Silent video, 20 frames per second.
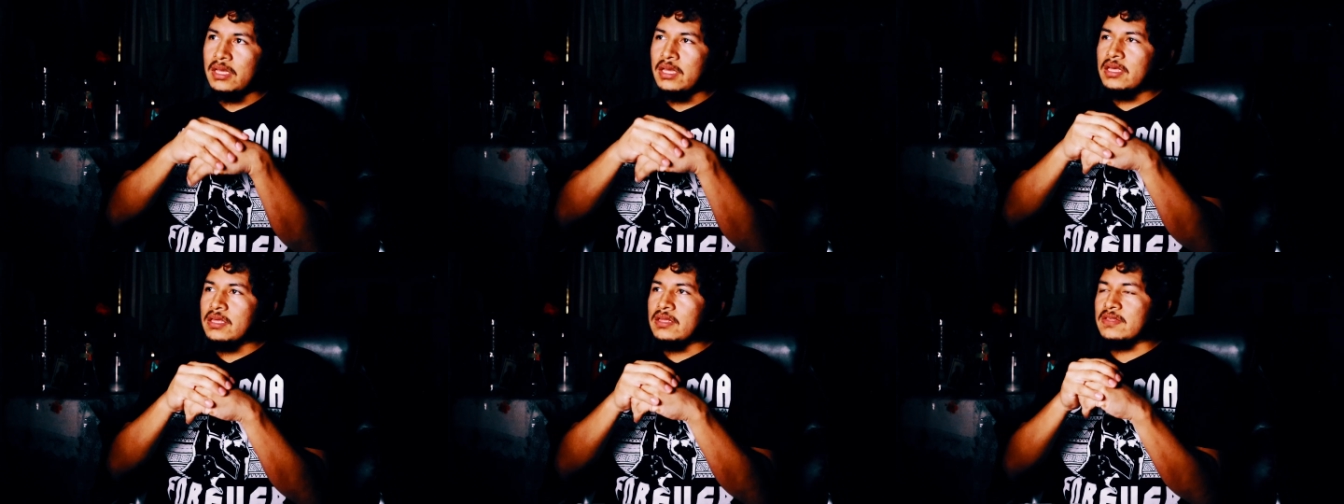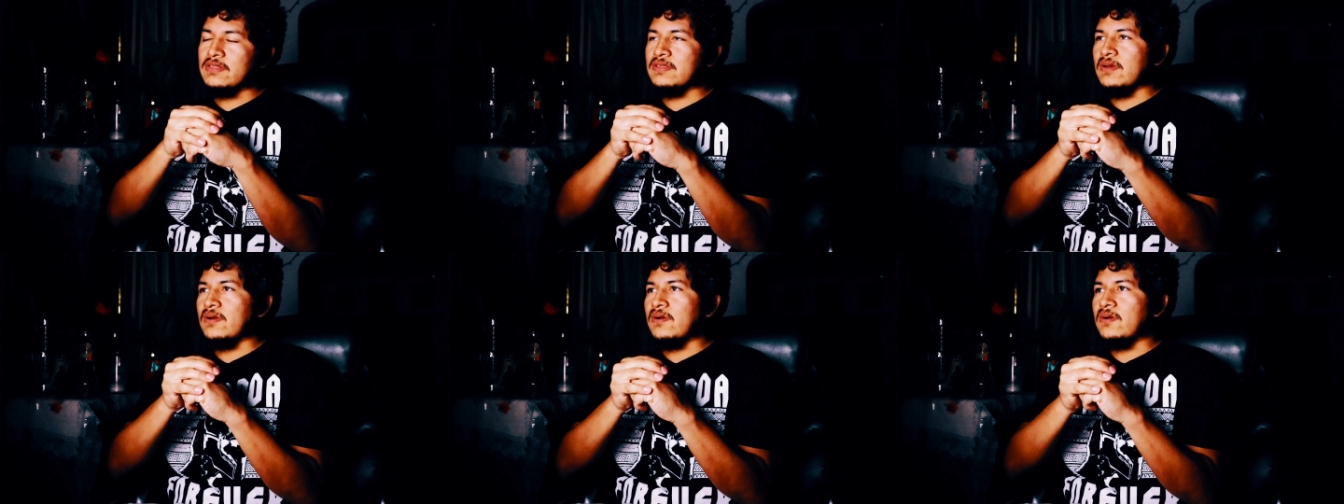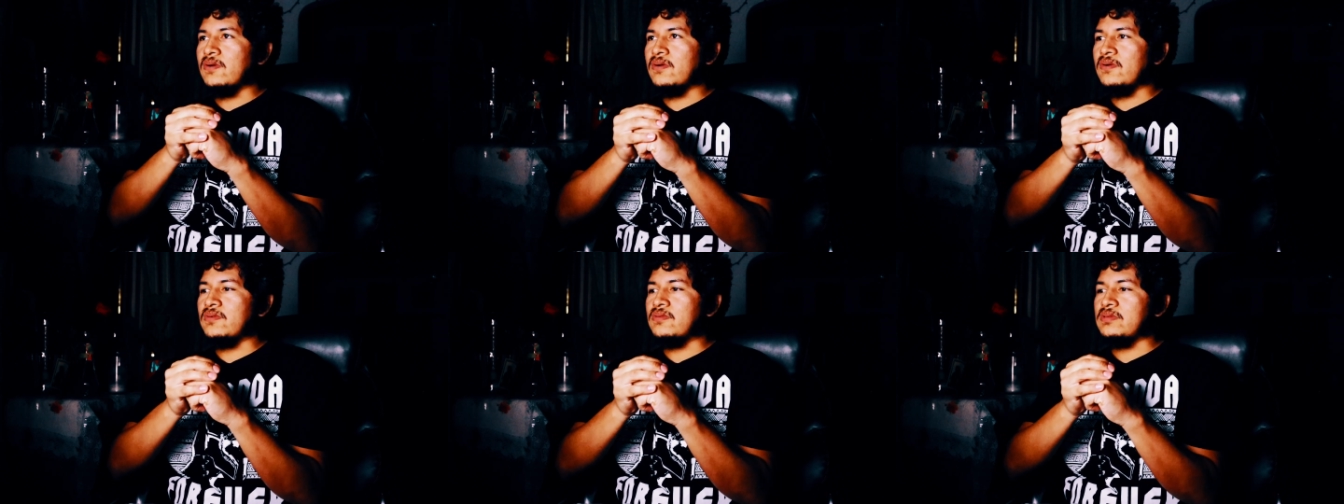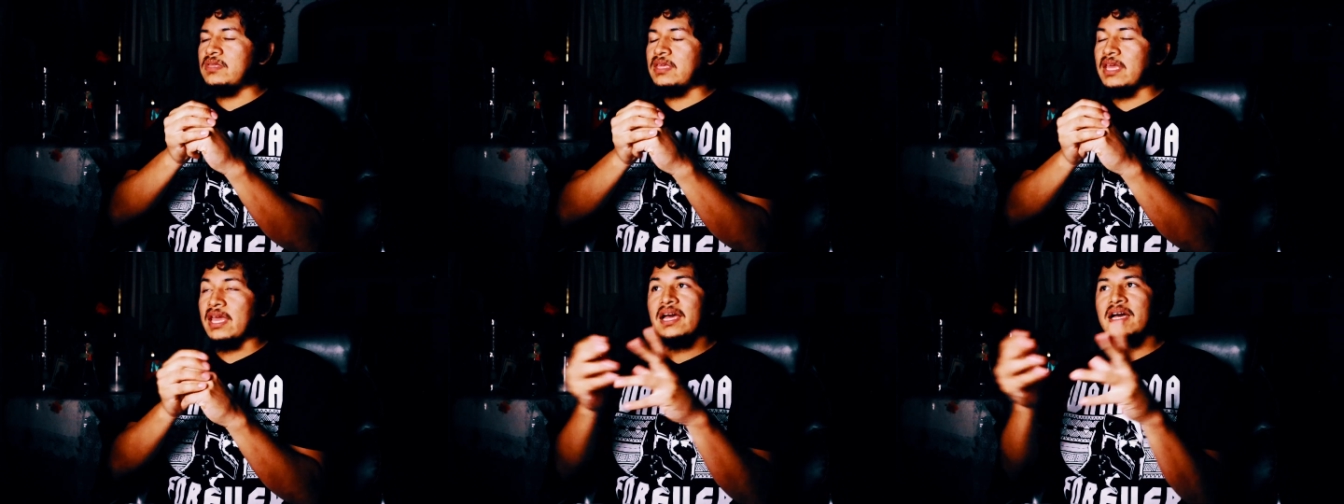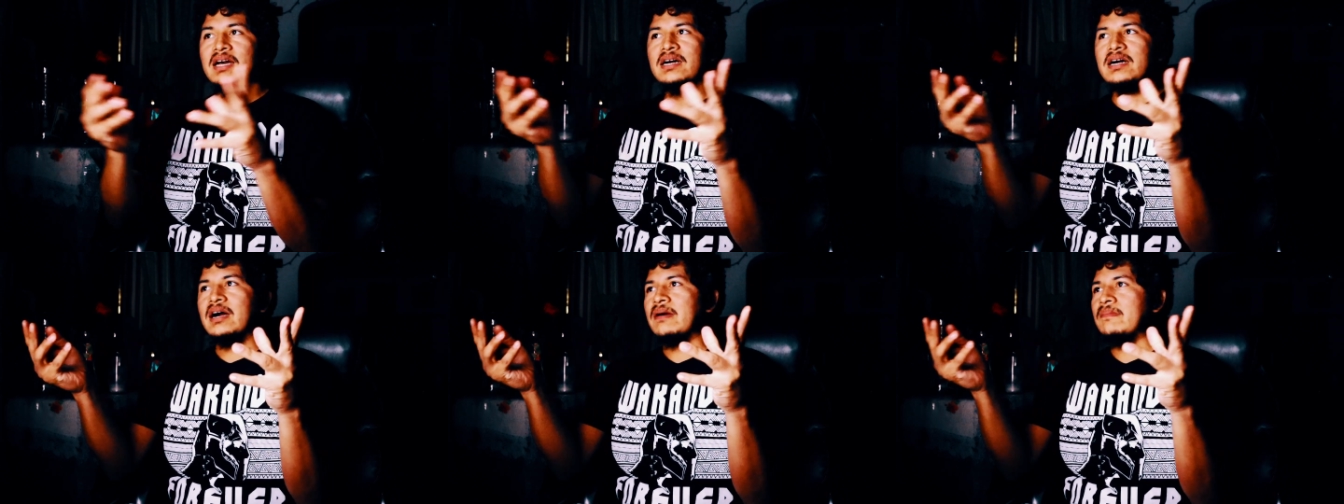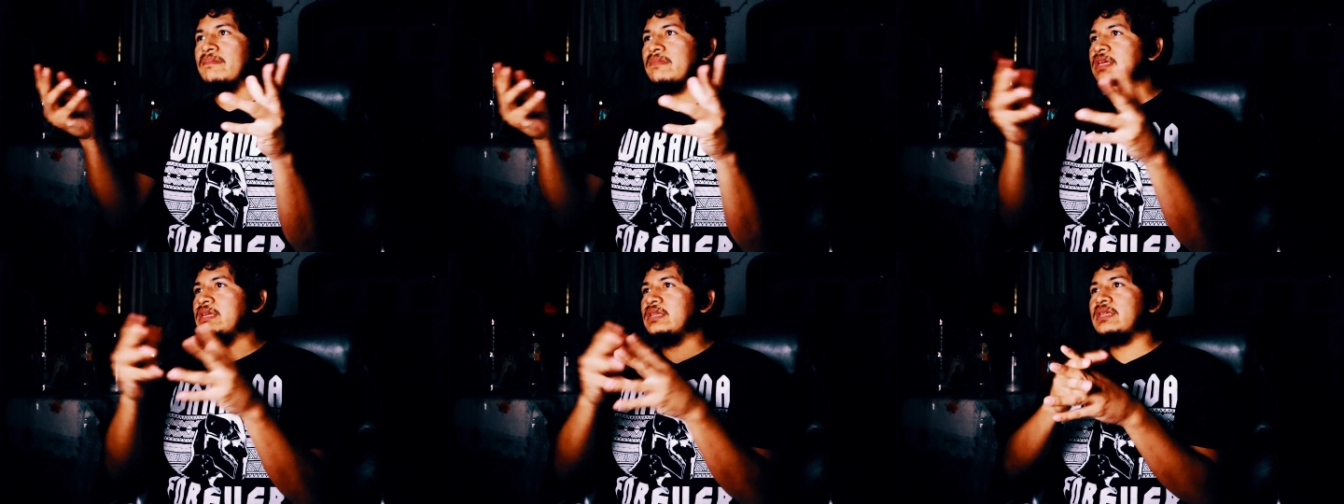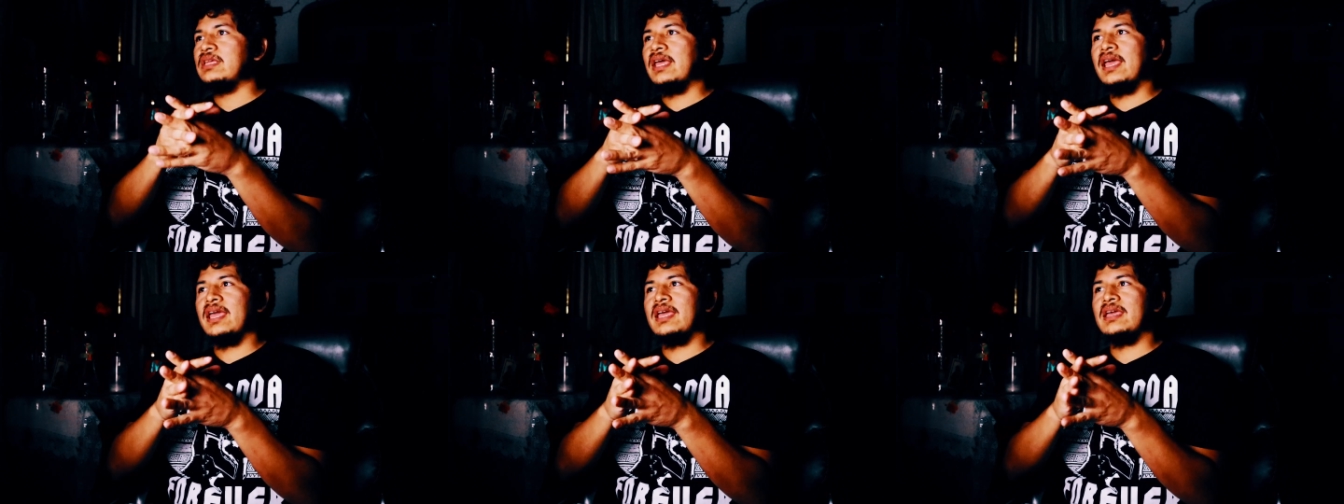So yeah, I mean,
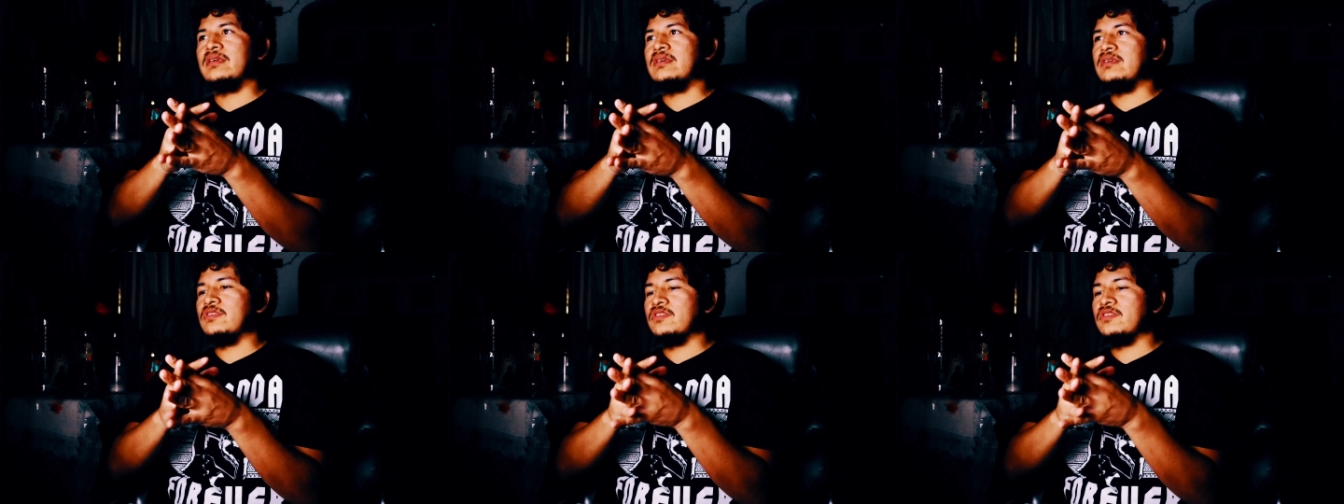hey,